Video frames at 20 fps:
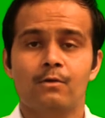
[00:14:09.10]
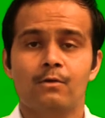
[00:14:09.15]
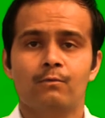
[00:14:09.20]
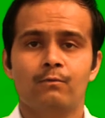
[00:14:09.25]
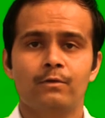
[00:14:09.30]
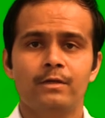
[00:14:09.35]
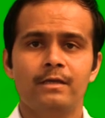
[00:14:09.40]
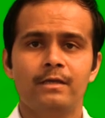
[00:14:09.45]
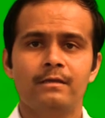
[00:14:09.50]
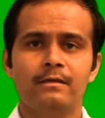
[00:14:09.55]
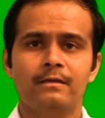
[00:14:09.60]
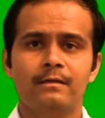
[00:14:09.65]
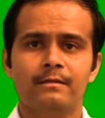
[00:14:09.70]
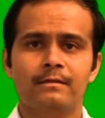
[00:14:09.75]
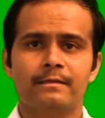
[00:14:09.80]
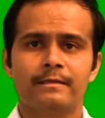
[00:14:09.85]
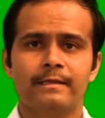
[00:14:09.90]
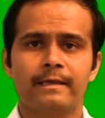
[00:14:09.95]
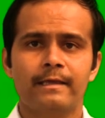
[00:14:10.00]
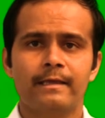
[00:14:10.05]

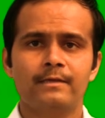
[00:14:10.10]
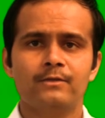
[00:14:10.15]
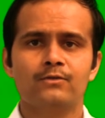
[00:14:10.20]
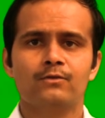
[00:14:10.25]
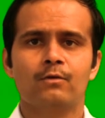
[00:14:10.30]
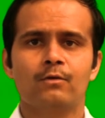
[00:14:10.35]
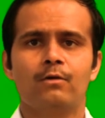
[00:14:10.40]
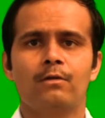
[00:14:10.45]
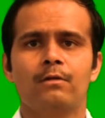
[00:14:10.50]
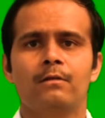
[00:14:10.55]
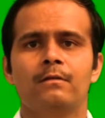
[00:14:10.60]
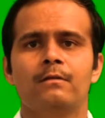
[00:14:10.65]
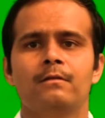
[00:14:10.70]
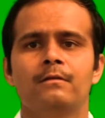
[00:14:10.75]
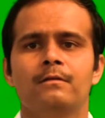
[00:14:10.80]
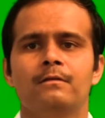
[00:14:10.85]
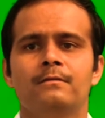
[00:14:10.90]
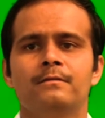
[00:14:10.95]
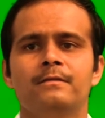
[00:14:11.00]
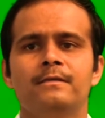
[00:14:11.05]
We can
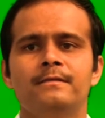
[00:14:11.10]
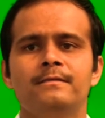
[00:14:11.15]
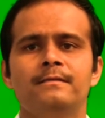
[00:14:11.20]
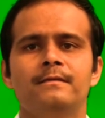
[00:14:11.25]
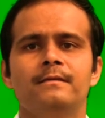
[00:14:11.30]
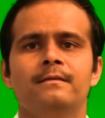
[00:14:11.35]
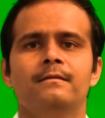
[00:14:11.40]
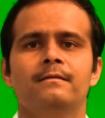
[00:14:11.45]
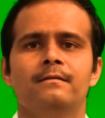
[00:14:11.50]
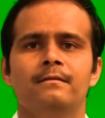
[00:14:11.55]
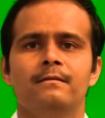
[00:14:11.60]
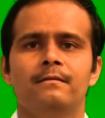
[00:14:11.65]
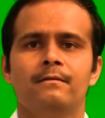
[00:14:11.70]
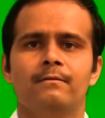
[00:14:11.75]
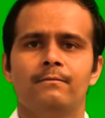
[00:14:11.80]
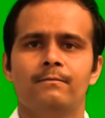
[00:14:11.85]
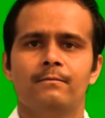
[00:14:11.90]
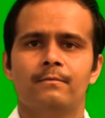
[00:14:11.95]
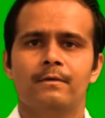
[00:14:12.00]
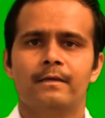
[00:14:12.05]
solve this
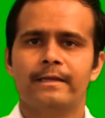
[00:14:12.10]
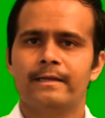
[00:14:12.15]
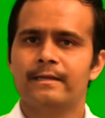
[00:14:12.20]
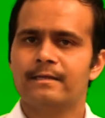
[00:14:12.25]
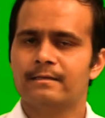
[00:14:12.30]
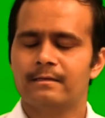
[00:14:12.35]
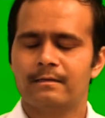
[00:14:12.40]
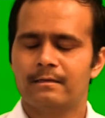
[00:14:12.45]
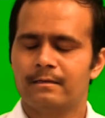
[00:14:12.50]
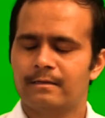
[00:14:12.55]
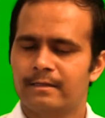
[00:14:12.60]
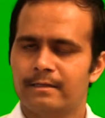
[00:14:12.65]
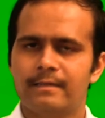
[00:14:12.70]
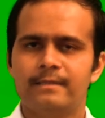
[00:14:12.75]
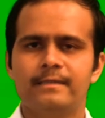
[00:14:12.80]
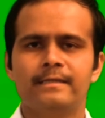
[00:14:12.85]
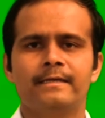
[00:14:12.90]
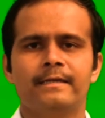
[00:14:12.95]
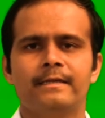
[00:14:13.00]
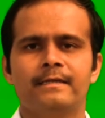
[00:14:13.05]

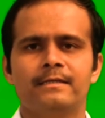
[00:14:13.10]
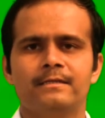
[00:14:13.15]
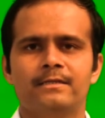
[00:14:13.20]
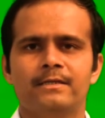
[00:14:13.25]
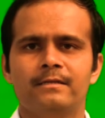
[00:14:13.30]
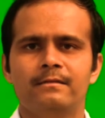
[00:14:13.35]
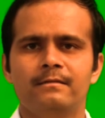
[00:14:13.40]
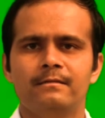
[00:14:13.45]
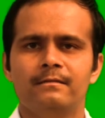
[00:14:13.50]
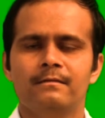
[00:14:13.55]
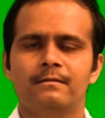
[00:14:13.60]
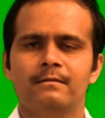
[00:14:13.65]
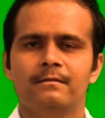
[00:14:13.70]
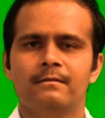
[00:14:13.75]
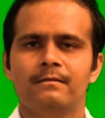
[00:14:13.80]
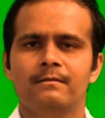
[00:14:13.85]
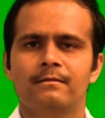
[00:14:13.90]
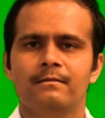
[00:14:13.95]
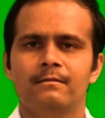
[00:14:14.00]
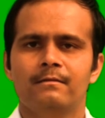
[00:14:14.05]
energy correction
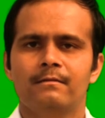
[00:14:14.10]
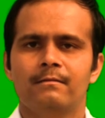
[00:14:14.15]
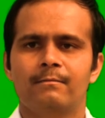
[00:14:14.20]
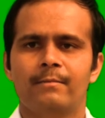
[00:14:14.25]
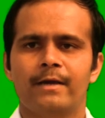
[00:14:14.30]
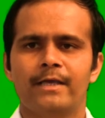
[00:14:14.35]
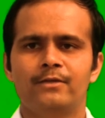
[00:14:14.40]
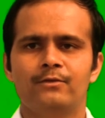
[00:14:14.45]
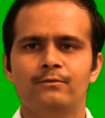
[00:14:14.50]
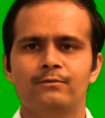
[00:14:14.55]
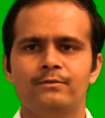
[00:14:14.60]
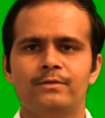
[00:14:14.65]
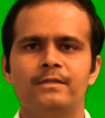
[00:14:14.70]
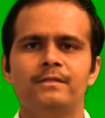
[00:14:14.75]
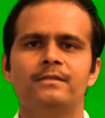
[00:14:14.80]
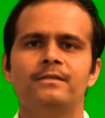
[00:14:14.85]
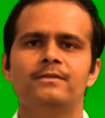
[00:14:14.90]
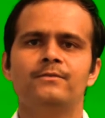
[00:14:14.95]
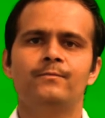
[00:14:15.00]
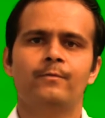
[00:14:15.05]
by
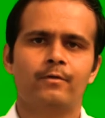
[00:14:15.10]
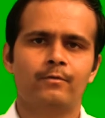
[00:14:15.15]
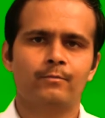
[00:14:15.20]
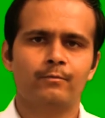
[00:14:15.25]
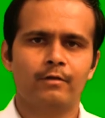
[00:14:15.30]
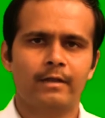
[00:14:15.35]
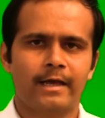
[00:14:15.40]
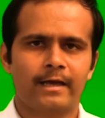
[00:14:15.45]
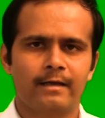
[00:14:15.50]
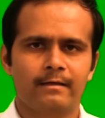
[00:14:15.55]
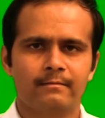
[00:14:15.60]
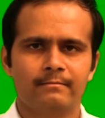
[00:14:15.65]
using this formula.